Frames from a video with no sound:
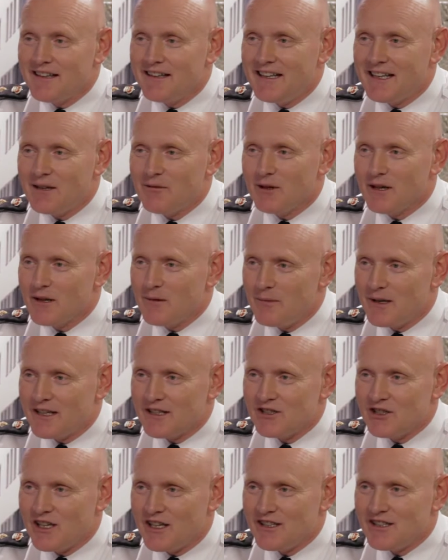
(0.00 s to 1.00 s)
I think one of the
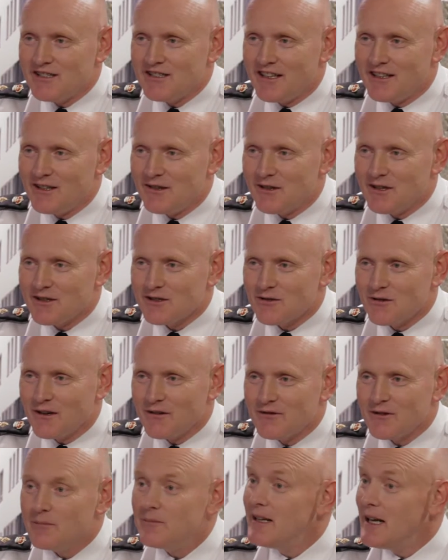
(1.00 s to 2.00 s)
biggest changes I noticed
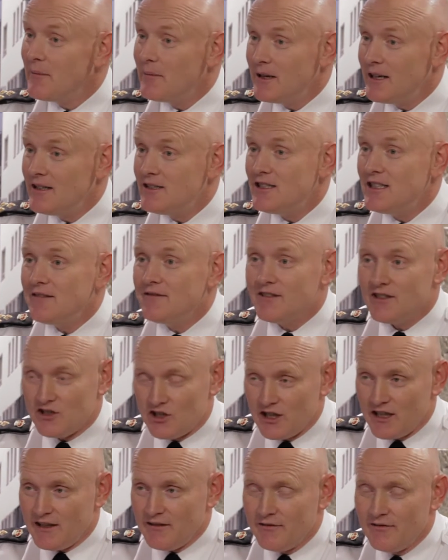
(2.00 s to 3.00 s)
going from deputy chief to
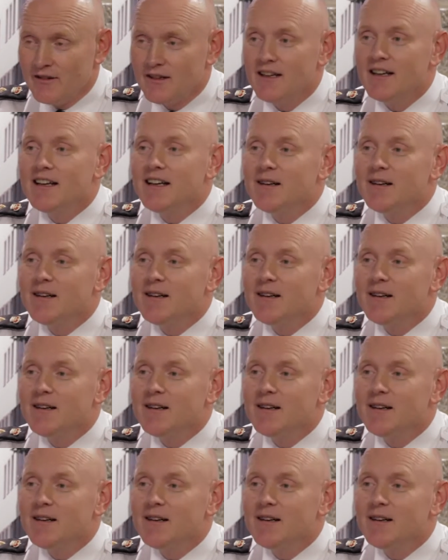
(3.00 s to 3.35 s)
chief